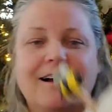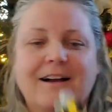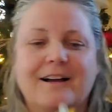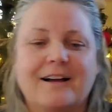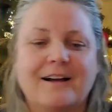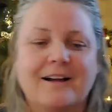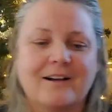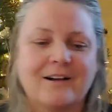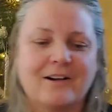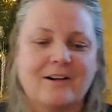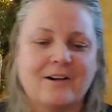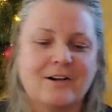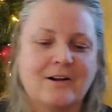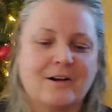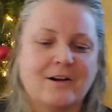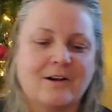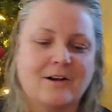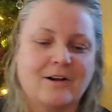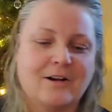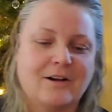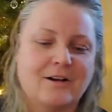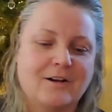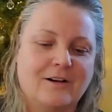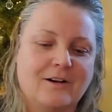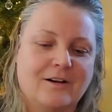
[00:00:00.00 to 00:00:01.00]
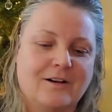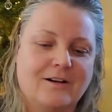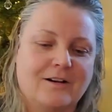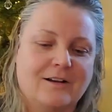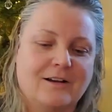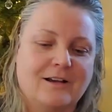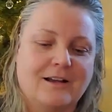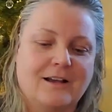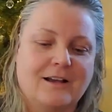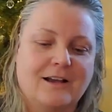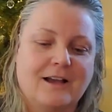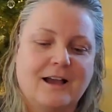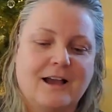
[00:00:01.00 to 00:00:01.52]
Oh,
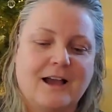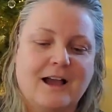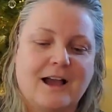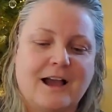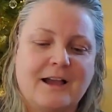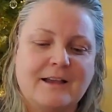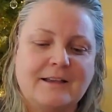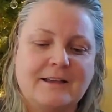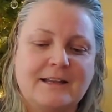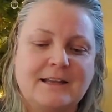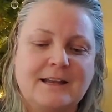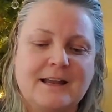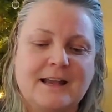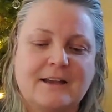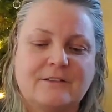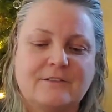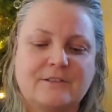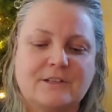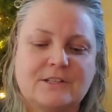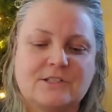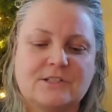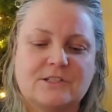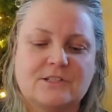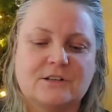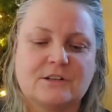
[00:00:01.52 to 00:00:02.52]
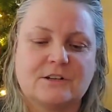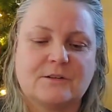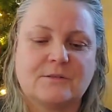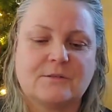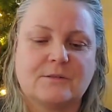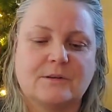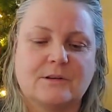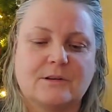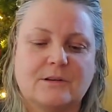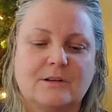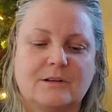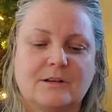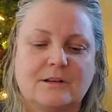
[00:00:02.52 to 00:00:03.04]
I'm going to have to start
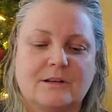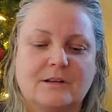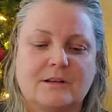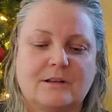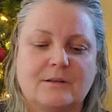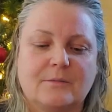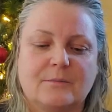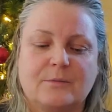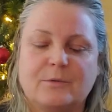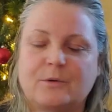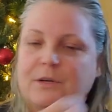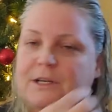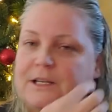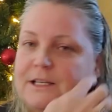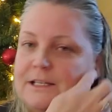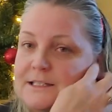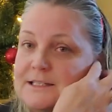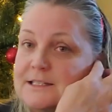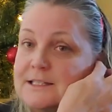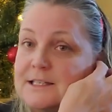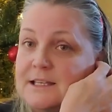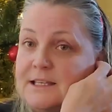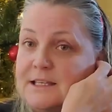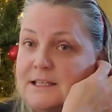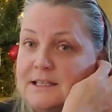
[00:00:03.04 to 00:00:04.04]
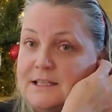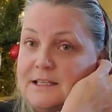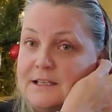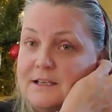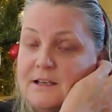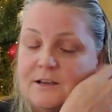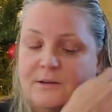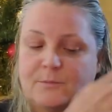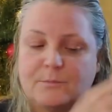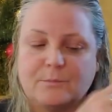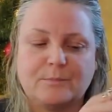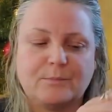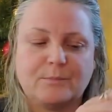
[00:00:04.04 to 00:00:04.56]
putting tea
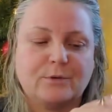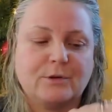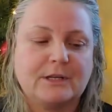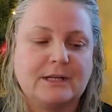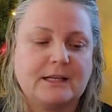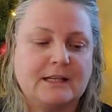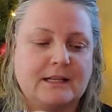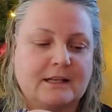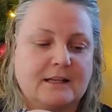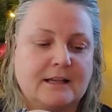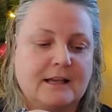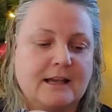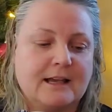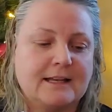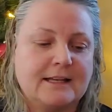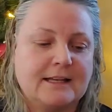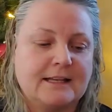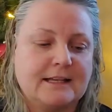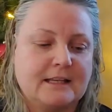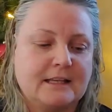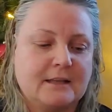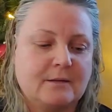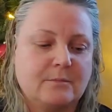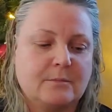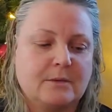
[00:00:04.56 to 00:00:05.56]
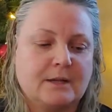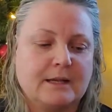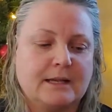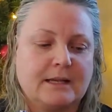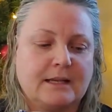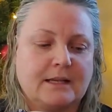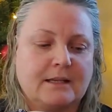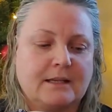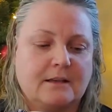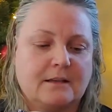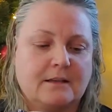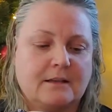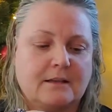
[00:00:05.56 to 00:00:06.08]
or putting honey in my
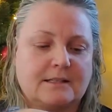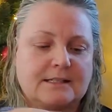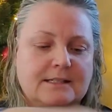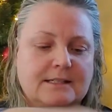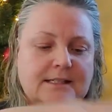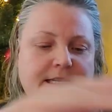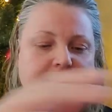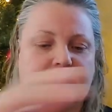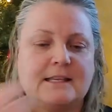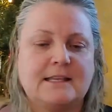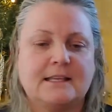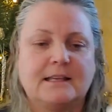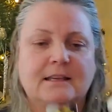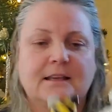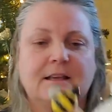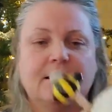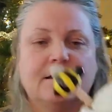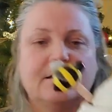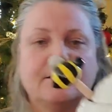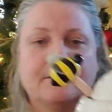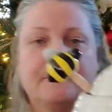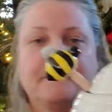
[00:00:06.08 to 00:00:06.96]
tea.